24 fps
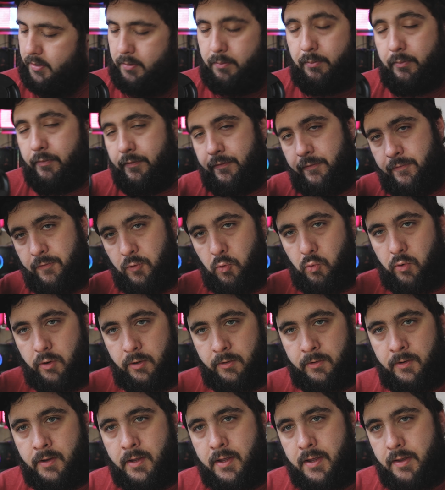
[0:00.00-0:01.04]

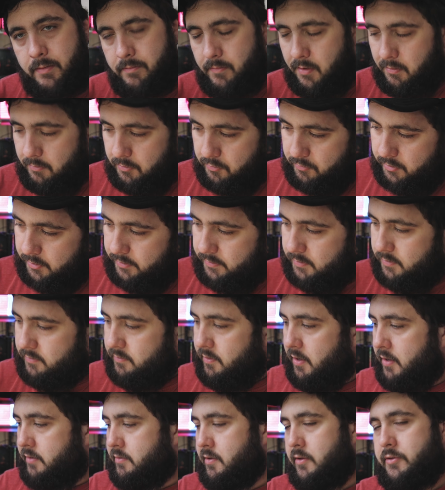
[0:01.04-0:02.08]
M4. Maybe one of
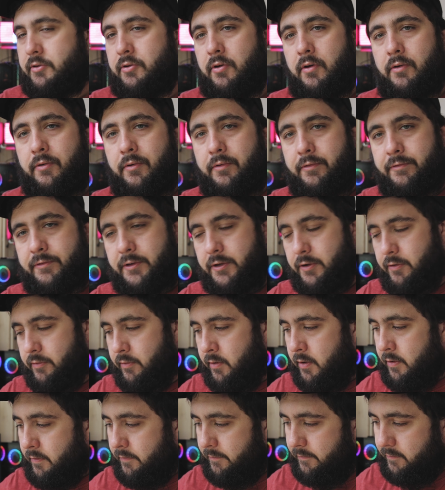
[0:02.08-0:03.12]
these days I'll do a
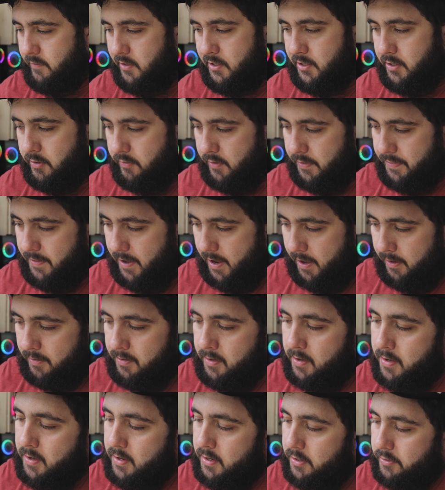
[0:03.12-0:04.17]
review video on that.
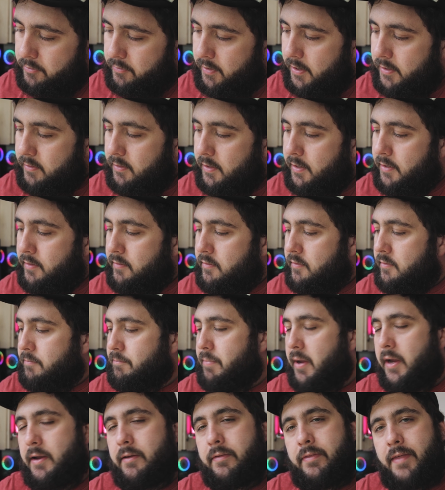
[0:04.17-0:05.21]
Great lens.
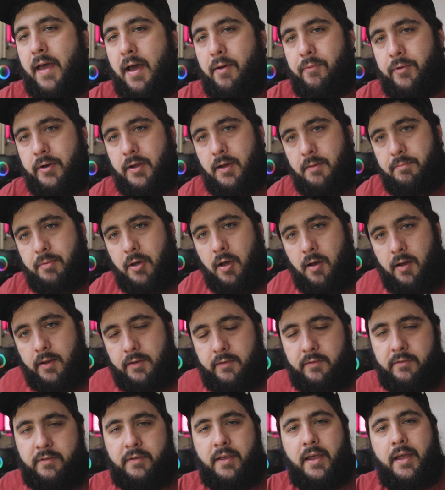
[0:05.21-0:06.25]
Picked that one up
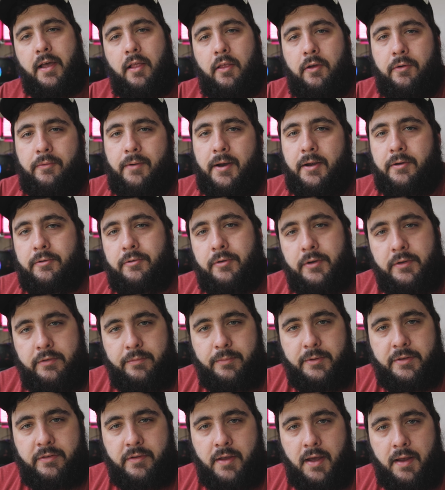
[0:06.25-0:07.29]
on sale around
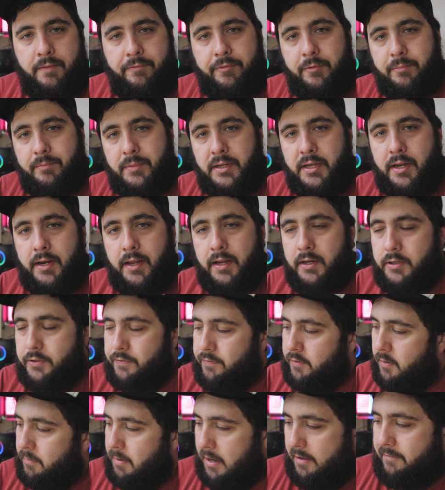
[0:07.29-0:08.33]
Christmas time from B&H
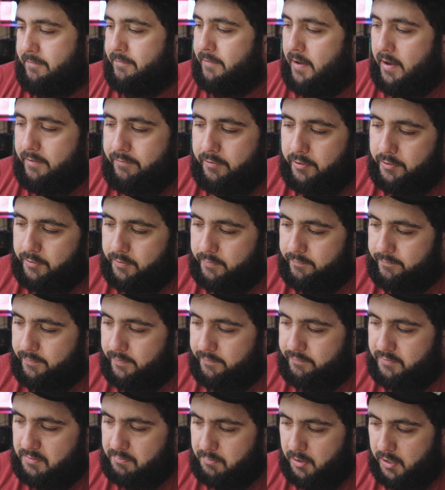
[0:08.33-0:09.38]
for about
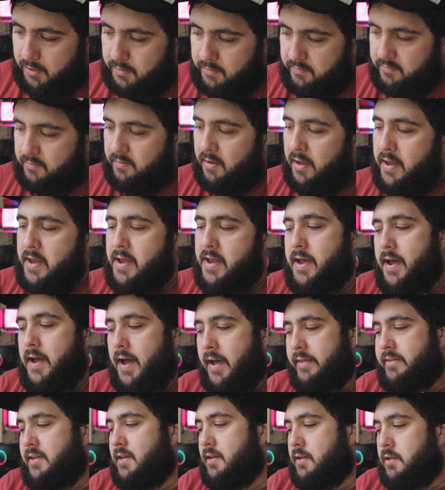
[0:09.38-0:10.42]
550 bucks.
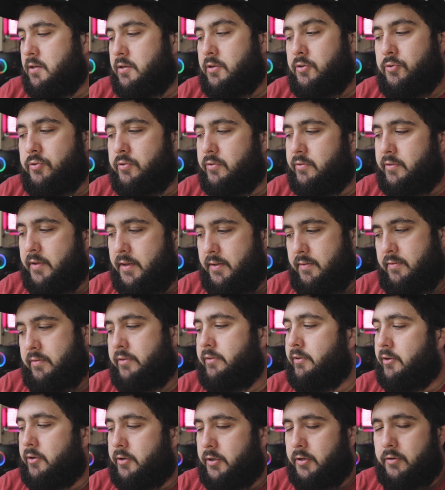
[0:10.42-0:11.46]
I think used it
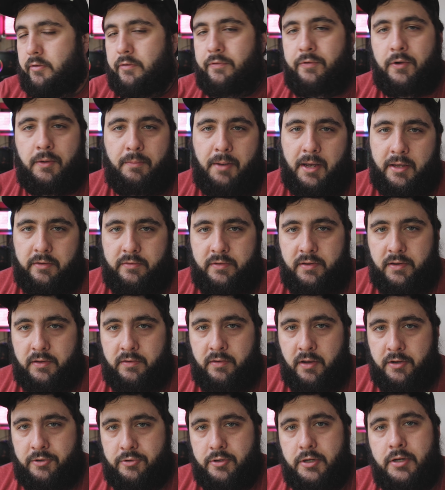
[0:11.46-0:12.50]
still goes for about
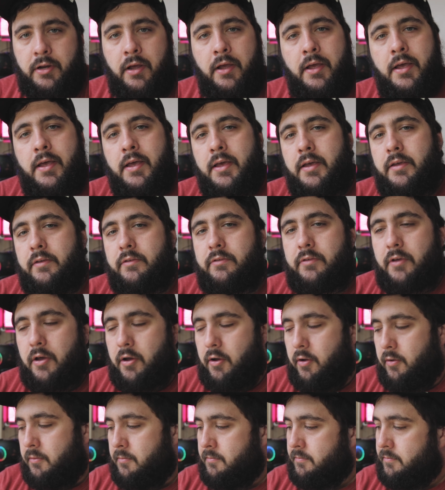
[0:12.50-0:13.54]
600.
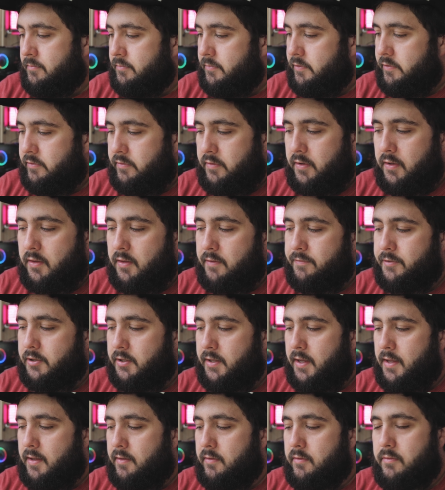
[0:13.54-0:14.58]
So steal of a
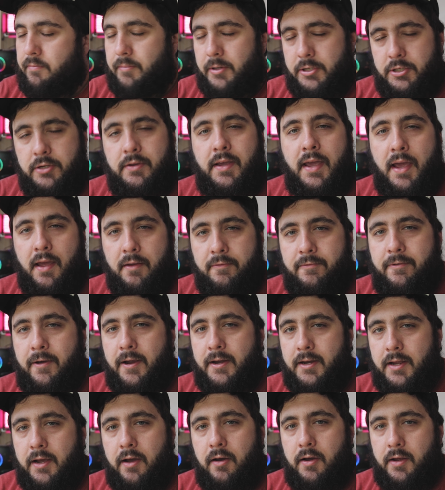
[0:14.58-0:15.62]
lens, but you can
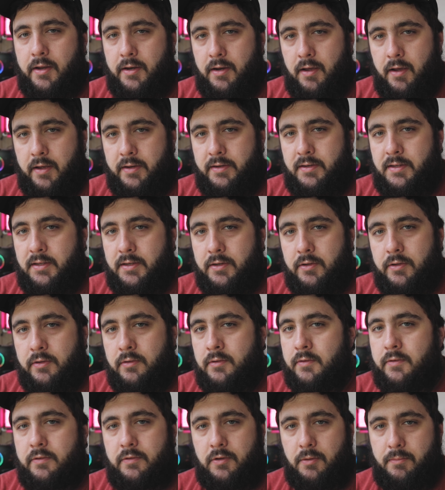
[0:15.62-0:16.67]
find it on a deal,
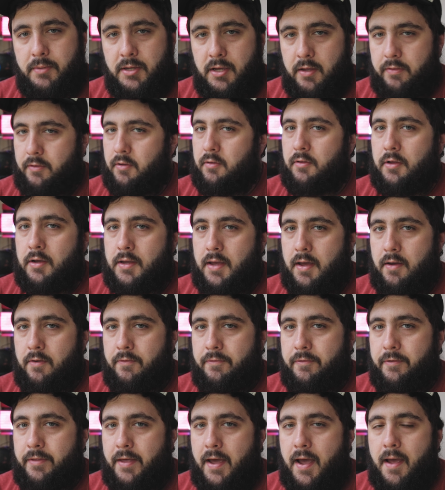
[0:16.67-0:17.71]
so be on the lookout
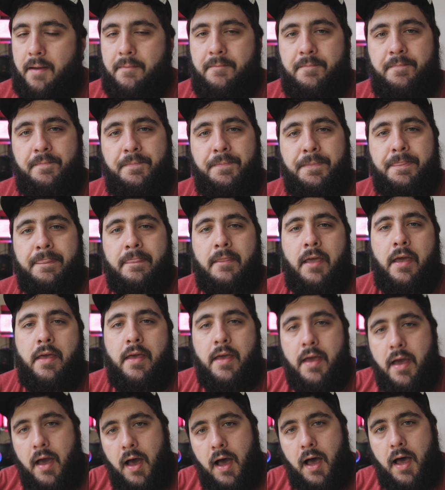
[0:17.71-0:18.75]
for that.
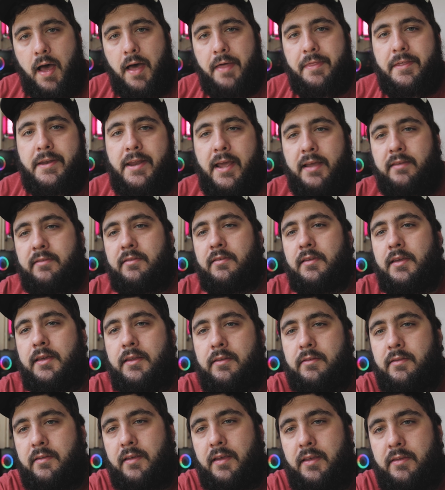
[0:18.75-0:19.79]
The next
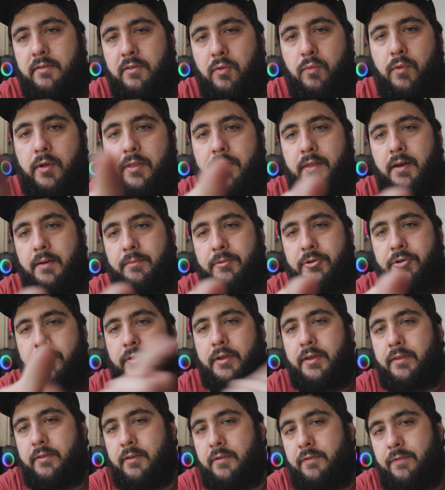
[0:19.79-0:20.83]
lens is the one that I'm
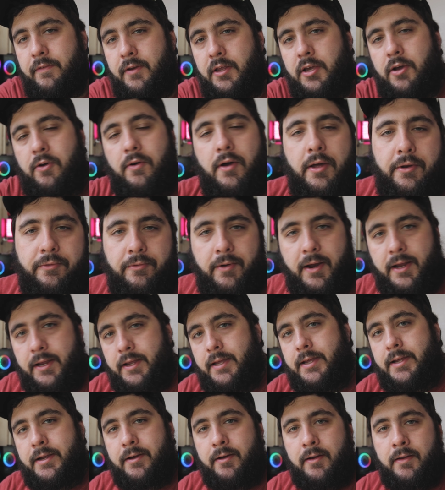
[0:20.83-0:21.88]
shooting this video on right
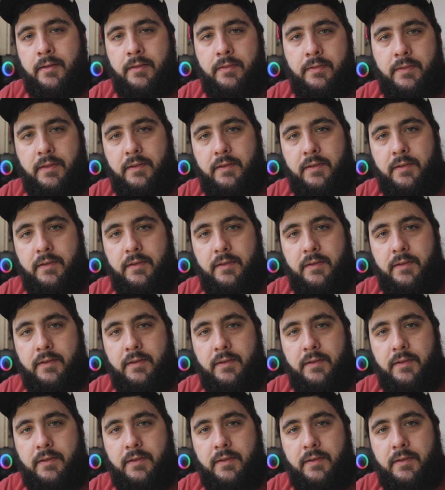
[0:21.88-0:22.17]
here.